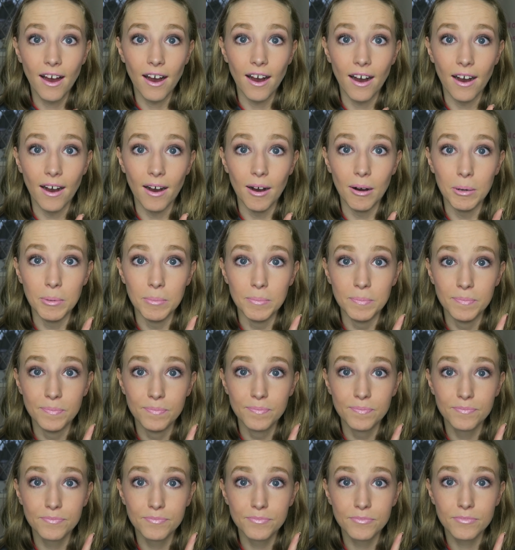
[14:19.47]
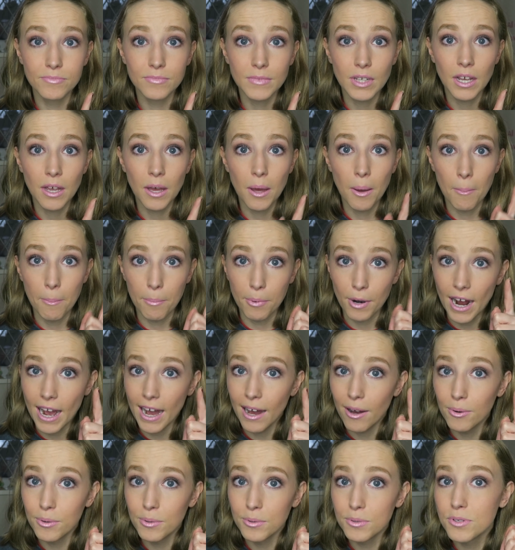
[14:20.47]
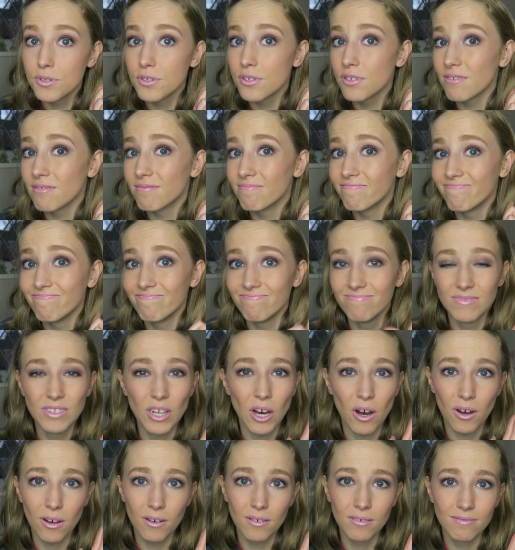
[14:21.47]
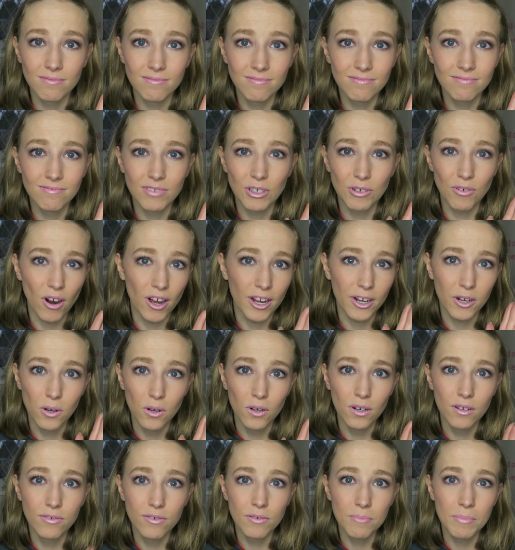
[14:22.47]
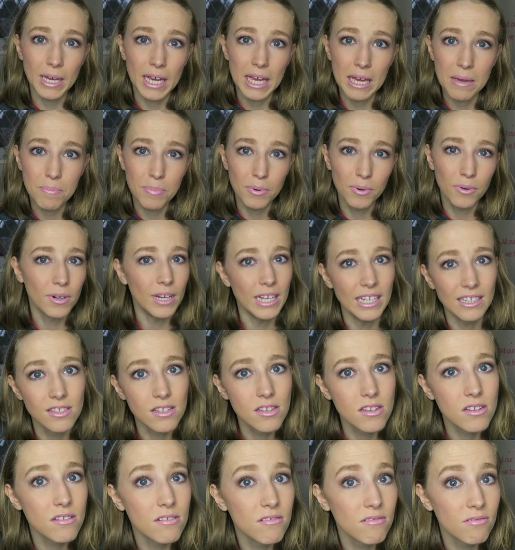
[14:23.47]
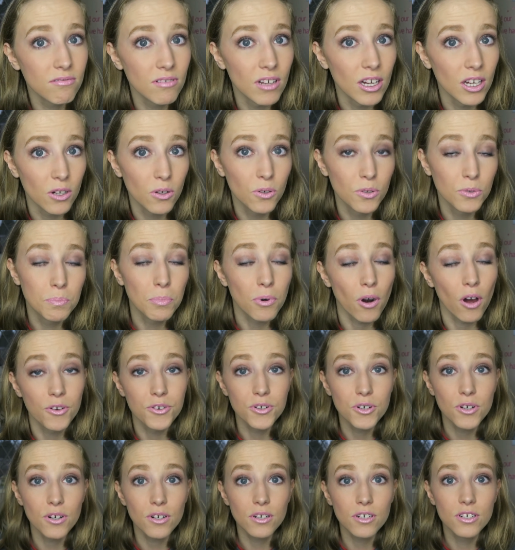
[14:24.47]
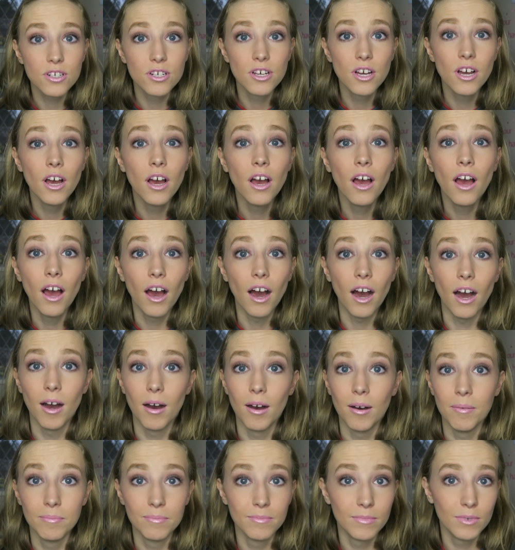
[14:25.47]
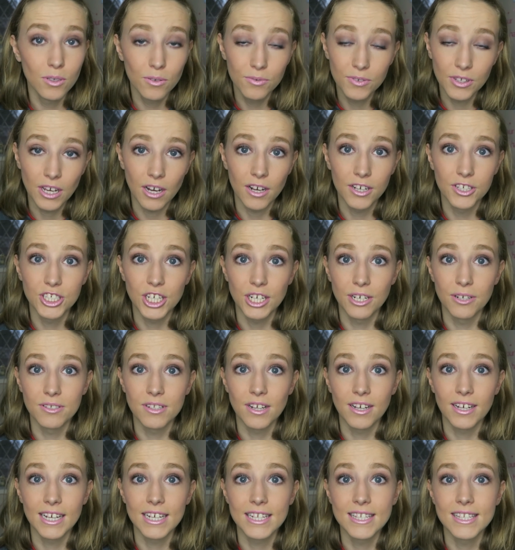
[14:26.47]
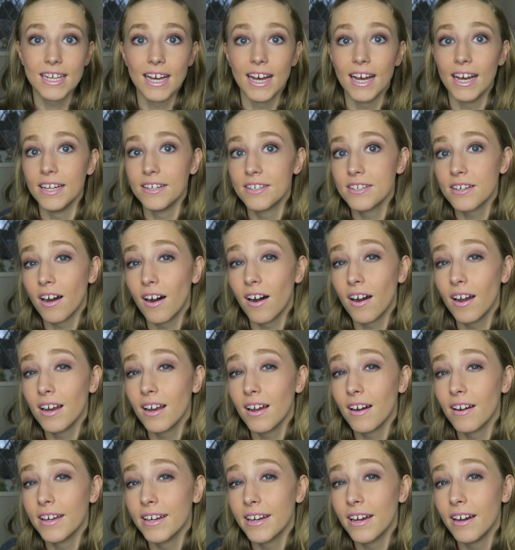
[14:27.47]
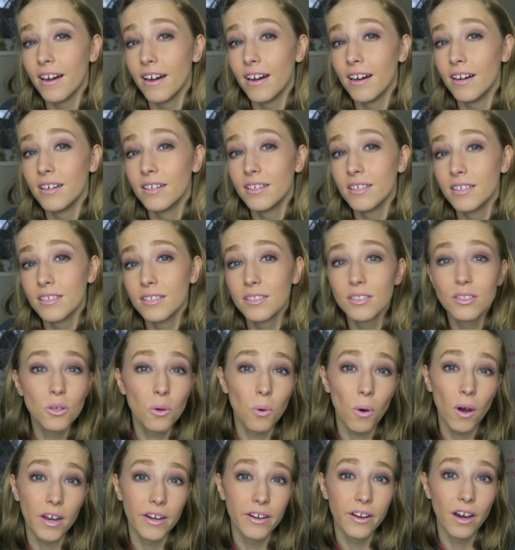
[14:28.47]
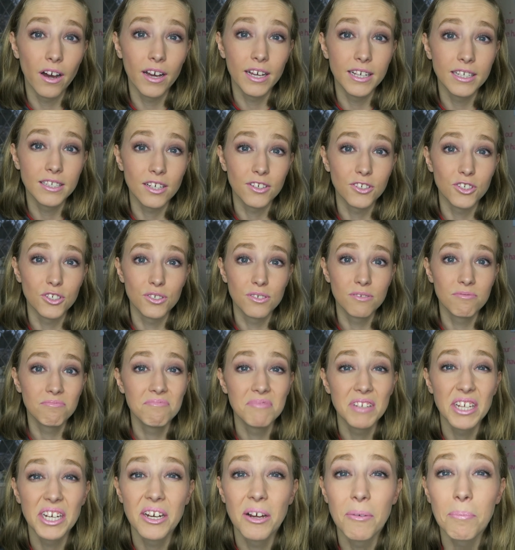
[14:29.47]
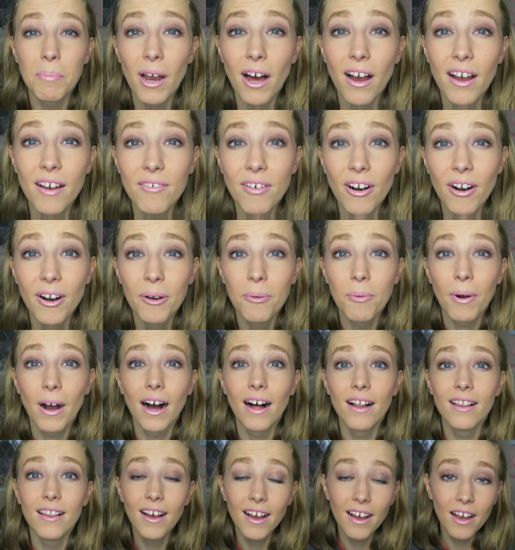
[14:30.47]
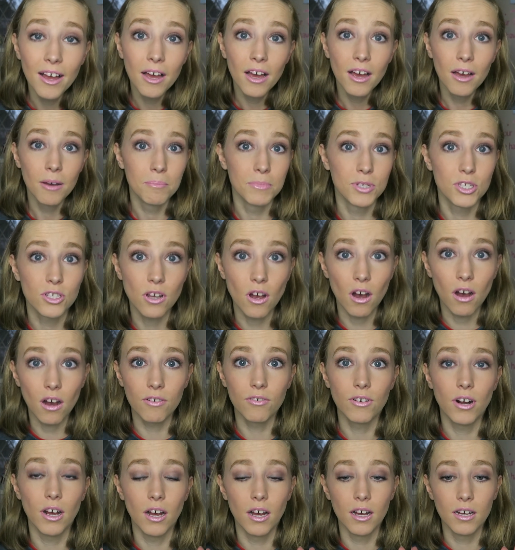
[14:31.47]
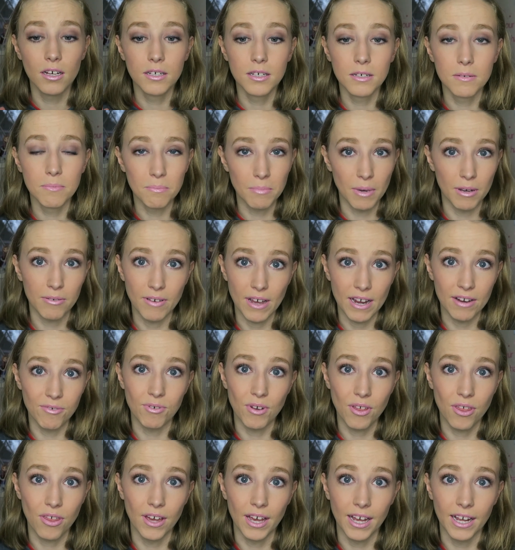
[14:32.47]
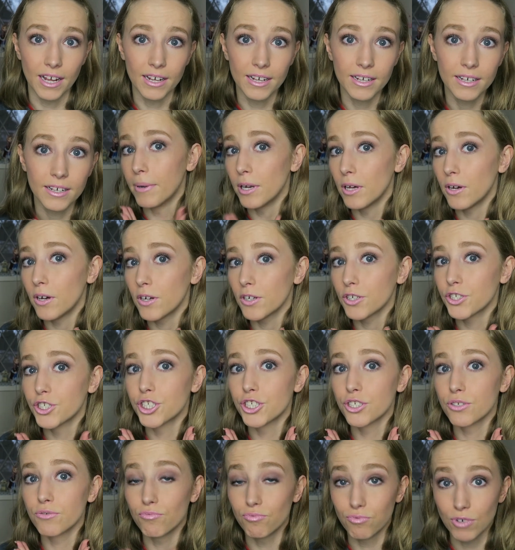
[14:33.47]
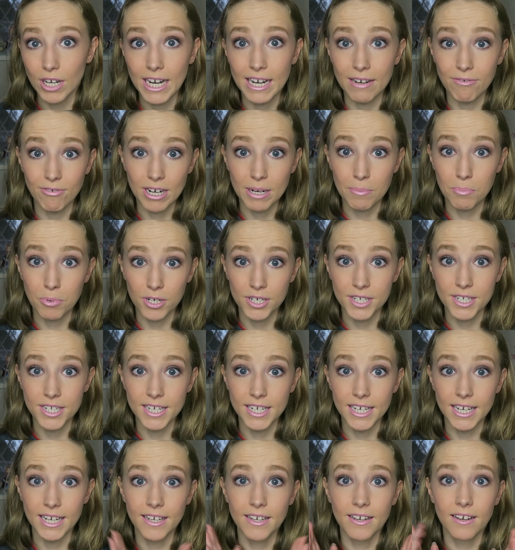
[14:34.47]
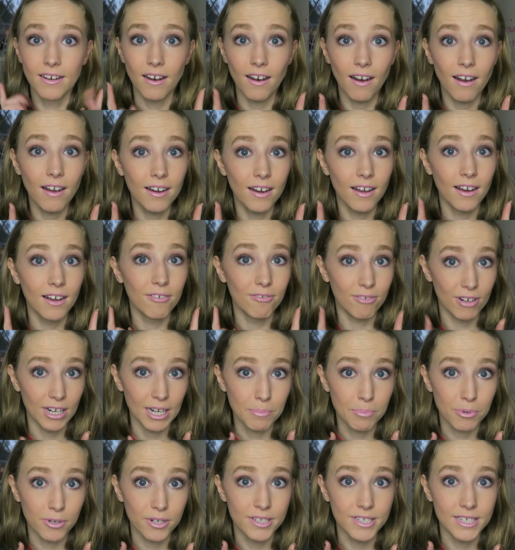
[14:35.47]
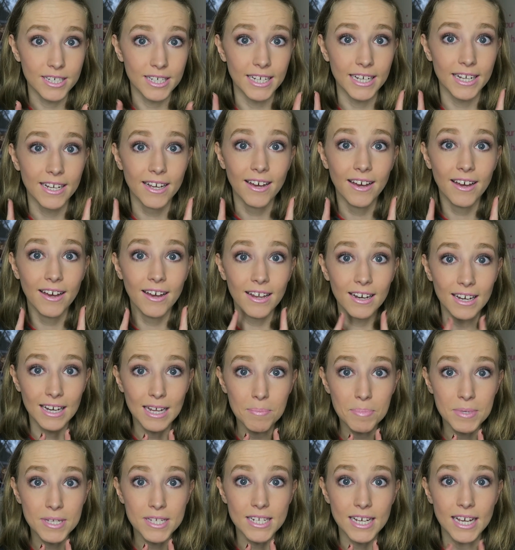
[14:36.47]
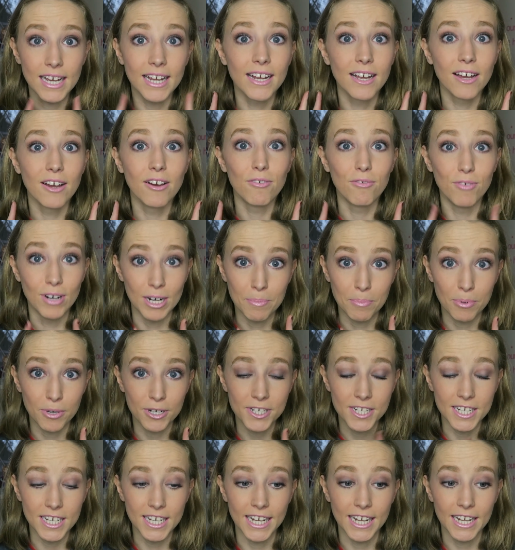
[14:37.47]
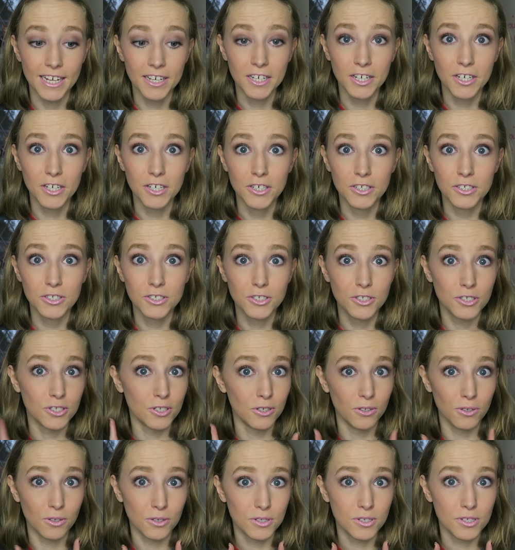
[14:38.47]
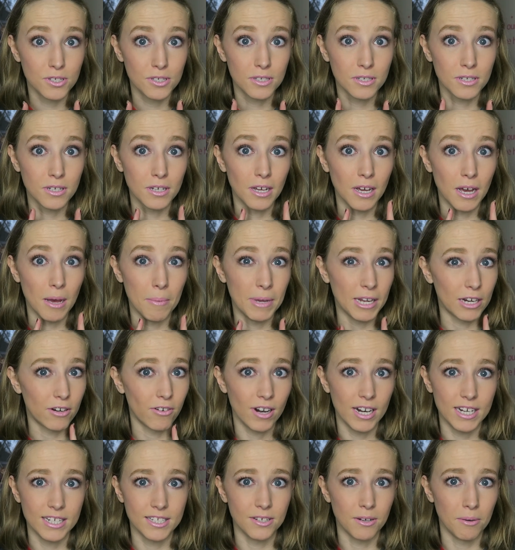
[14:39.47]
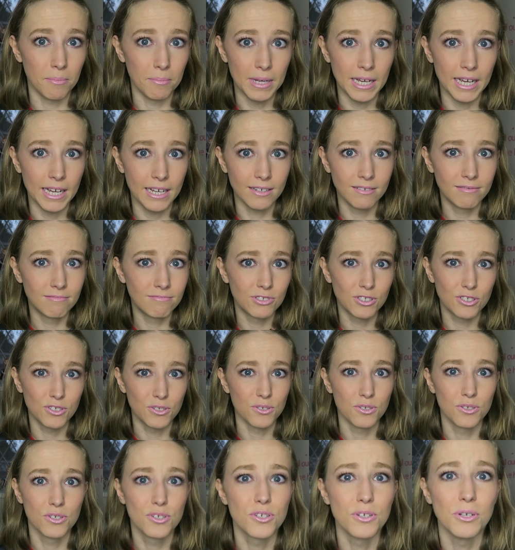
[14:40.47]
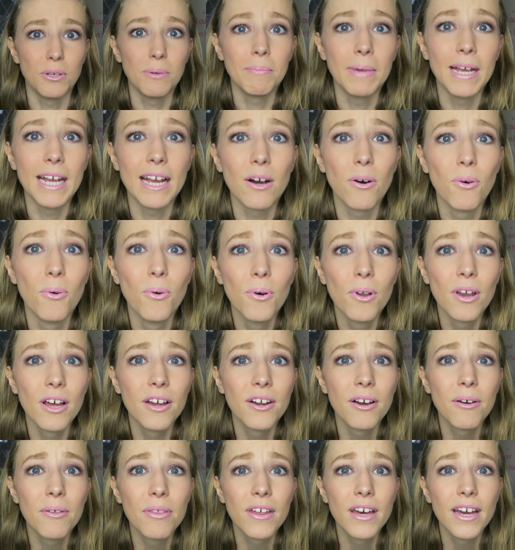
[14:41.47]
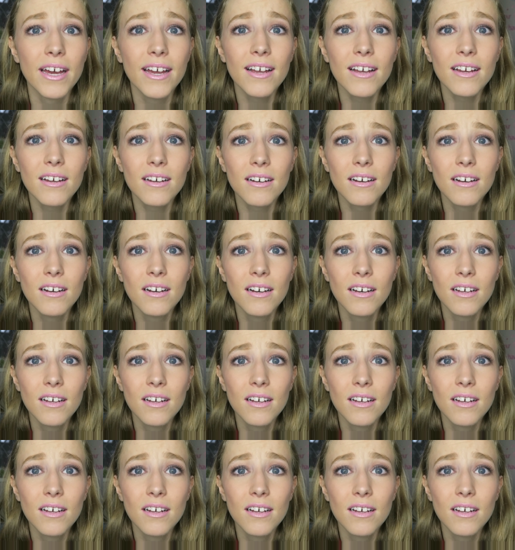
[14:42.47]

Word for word: Um, brows, not the right colour for me, but it's a good product. Um, love the eyeshadows, like I said. Eyeliner, quite nice, I just didn't apply it very well. Mascara, my favourite thing. Blush, really, really pretty. Highlight, really pretty. Lipstick, really pretty. Just looks a bit crazy on me. Just doesn't suit me at all, I don't think.